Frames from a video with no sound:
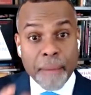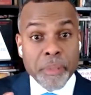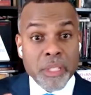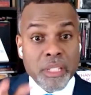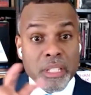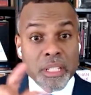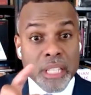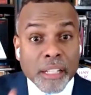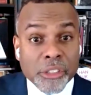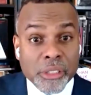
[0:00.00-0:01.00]
happens in the
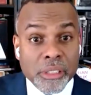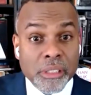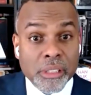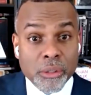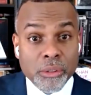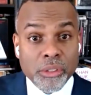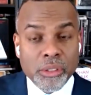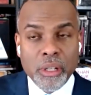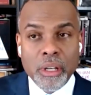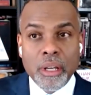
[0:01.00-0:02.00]
section in the
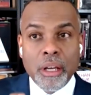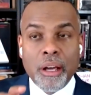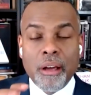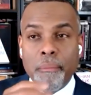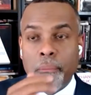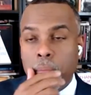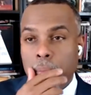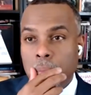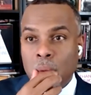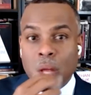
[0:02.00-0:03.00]
notes
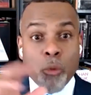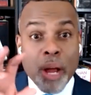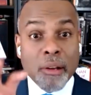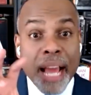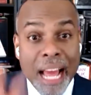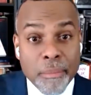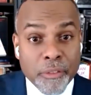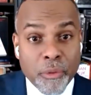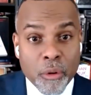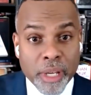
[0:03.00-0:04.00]
around
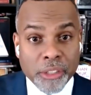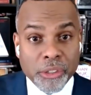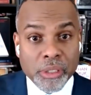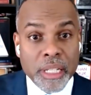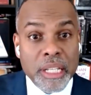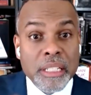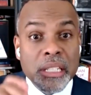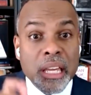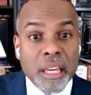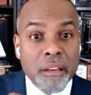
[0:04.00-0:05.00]
habit formation. And
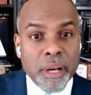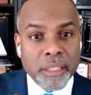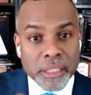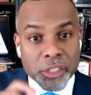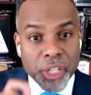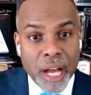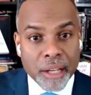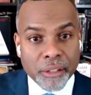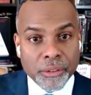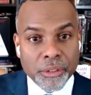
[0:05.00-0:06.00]
he's thinking about the
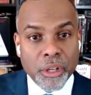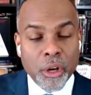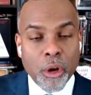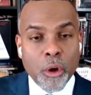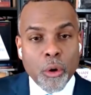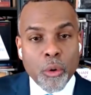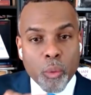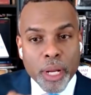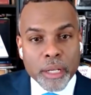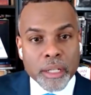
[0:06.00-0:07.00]
child who
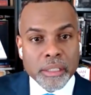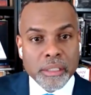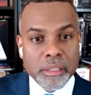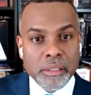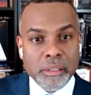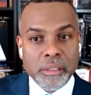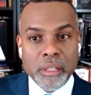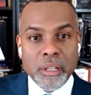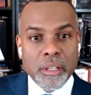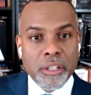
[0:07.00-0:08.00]

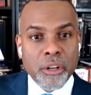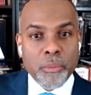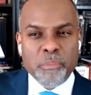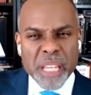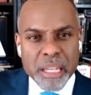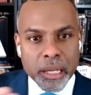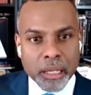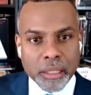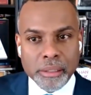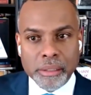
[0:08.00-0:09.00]
witnesses,
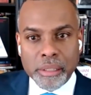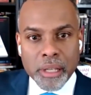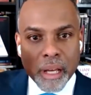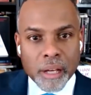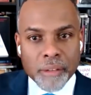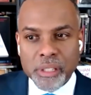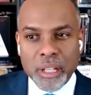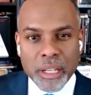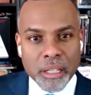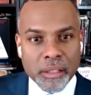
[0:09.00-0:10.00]
beatings of
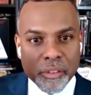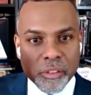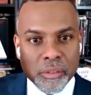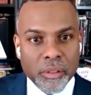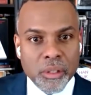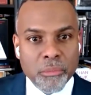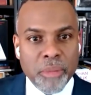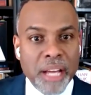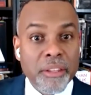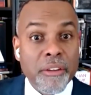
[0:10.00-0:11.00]
slaves
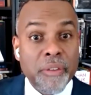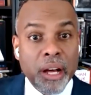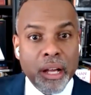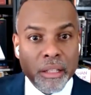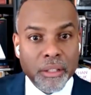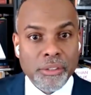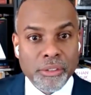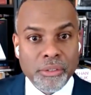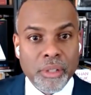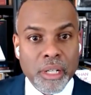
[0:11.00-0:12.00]
by their
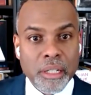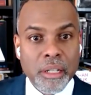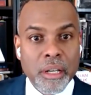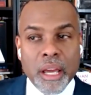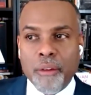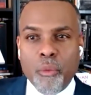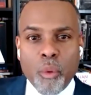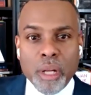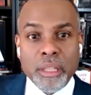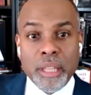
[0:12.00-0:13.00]
fathers, right?
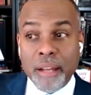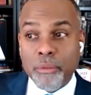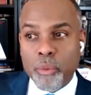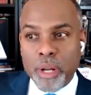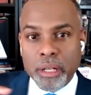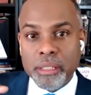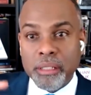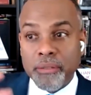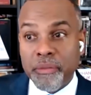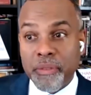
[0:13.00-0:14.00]
And what that
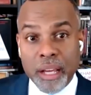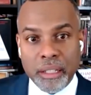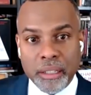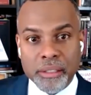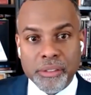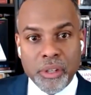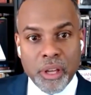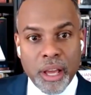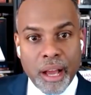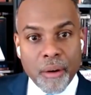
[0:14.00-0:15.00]
witness of
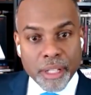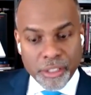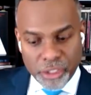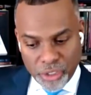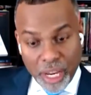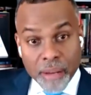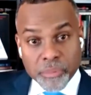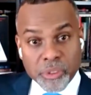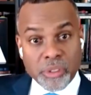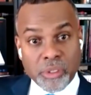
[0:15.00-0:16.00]
violence, how it
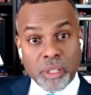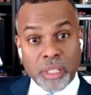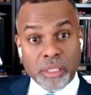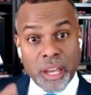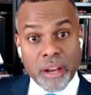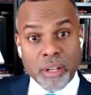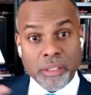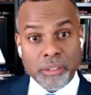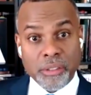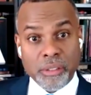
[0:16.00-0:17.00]
shapes his
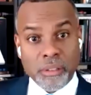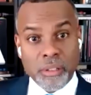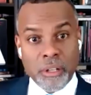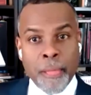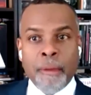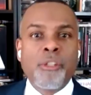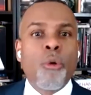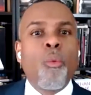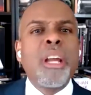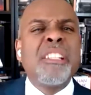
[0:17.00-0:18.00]
character.
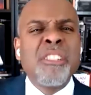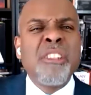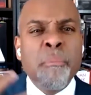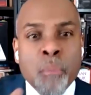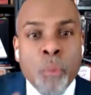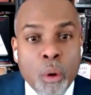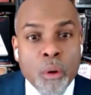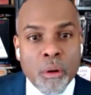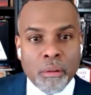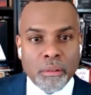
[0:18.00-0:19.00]
So what is the
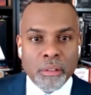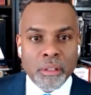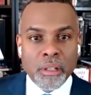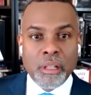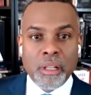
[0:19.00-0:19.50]
moral